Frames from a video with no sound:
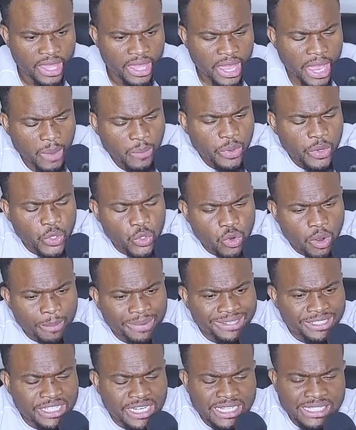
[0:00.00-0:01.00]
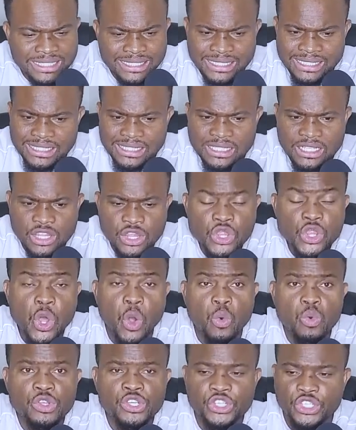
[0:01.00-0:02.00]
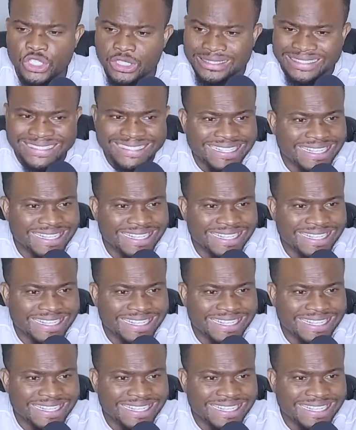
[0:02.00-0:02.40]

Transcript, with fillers: And we grew up with this notion,